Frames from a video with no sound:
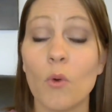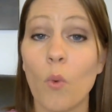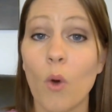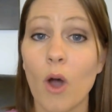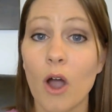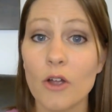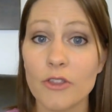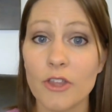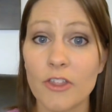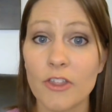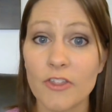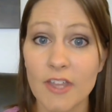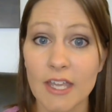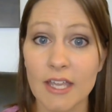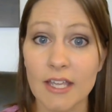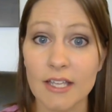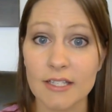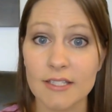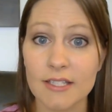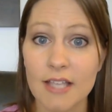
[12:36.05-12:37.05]
What are the
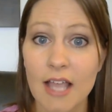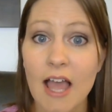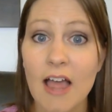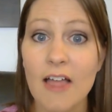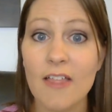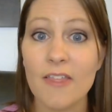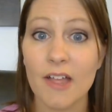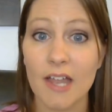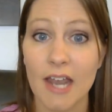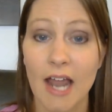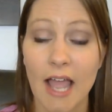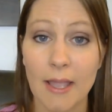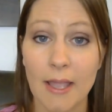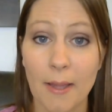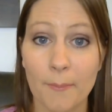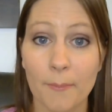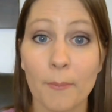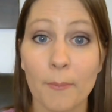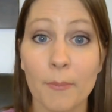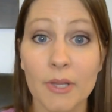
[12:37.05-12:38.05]
things that I
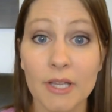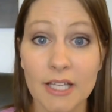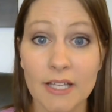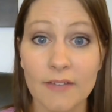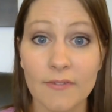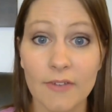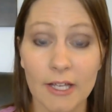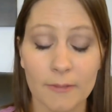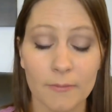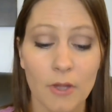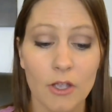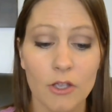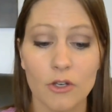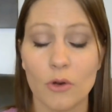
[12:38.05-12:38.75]
am believing?